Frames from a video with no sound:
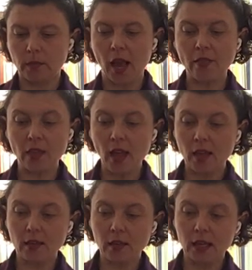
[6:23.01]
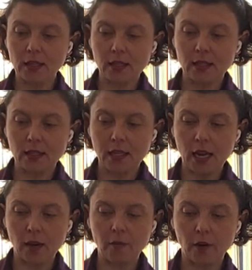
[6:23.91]
And then it doesn't
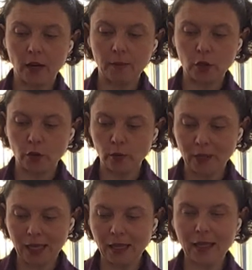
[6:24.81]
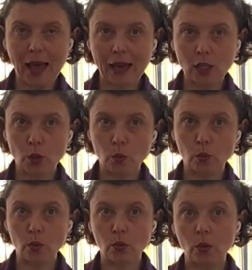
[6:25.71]
take up very much room in the
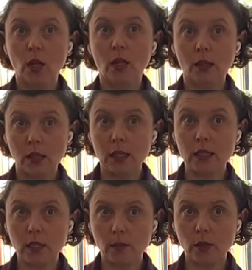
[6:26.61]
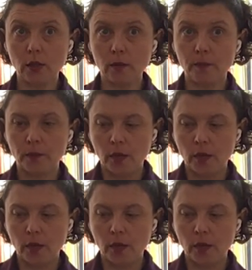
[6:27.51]
actual lettuce spinner